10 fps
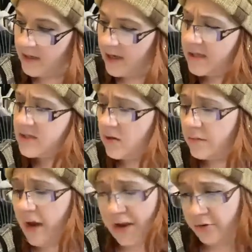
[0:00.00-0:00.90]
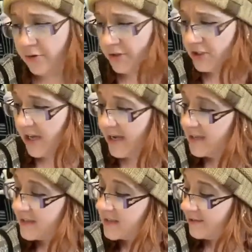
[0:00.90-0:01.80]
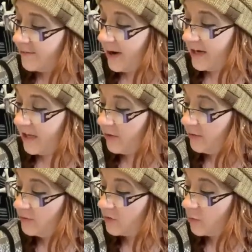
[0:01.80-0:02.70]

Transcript: "It's all right, Crookshanks," Hermione cooed through the